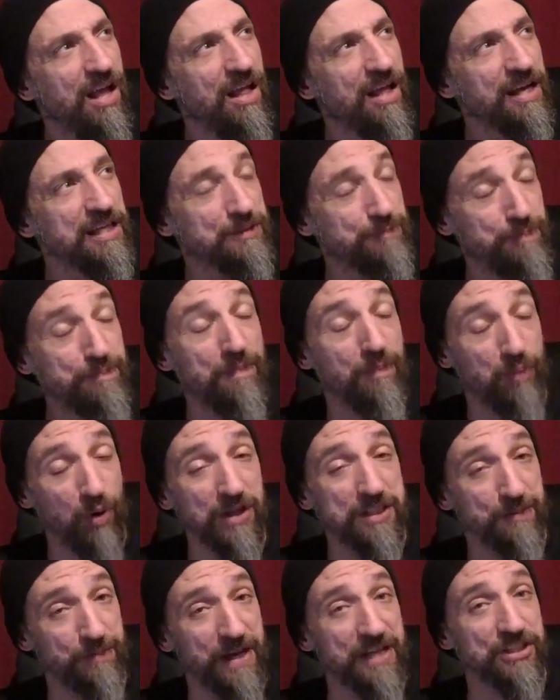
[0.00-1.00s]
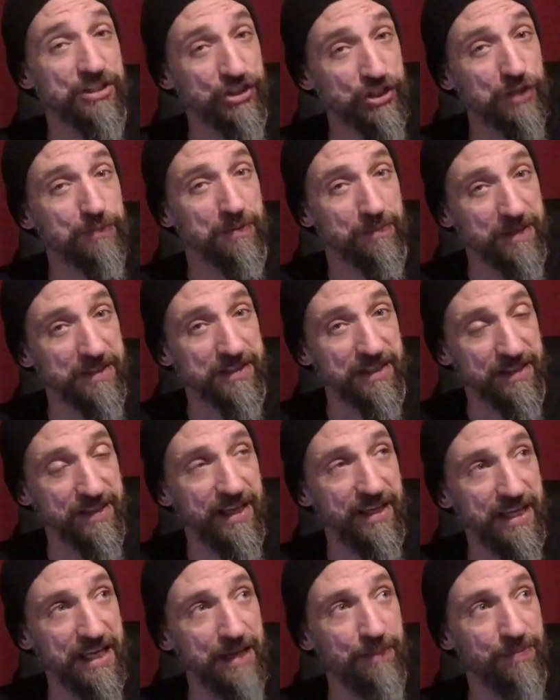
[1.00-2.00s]
Because Poison Pen is super busy.
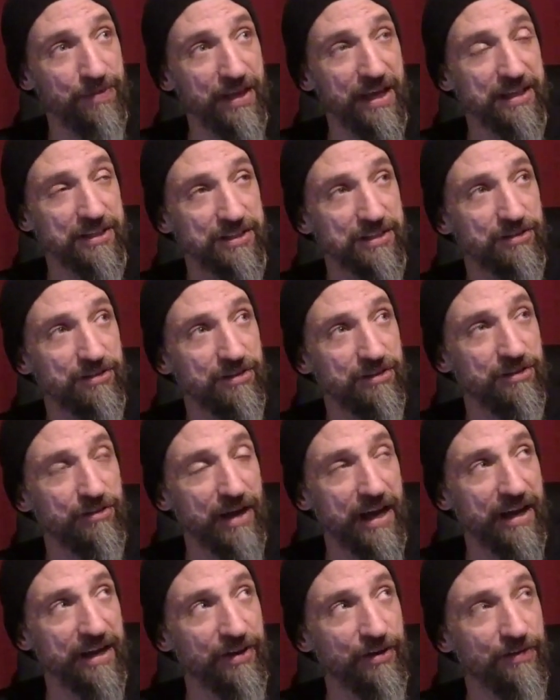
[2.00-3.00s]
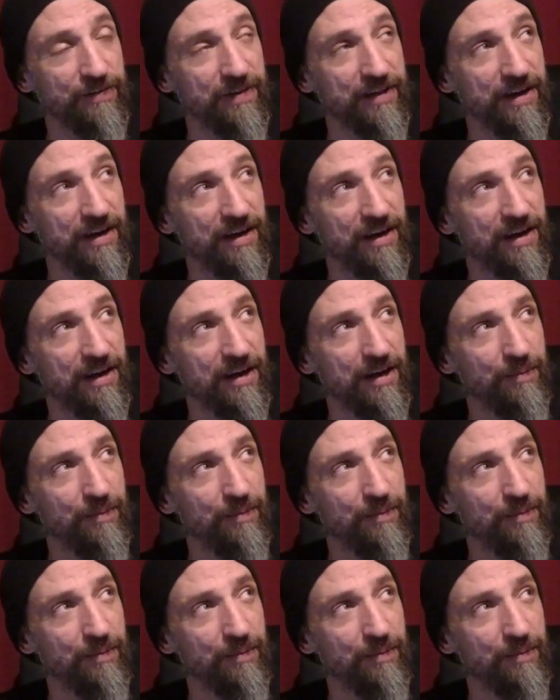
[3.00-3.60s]
They keep things cracking over there.